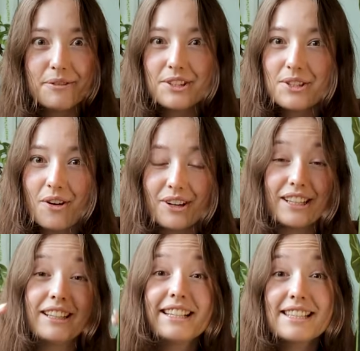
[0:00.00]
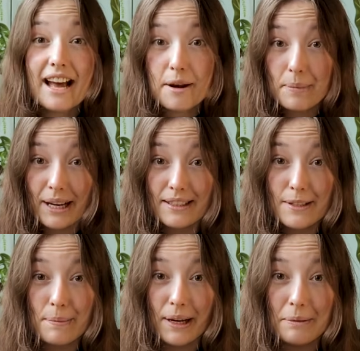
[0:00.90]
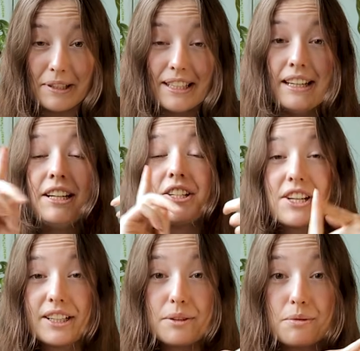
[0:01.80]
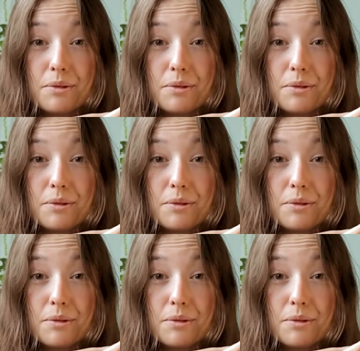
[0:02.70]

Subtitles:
of the talking, let's unpack this baby, check the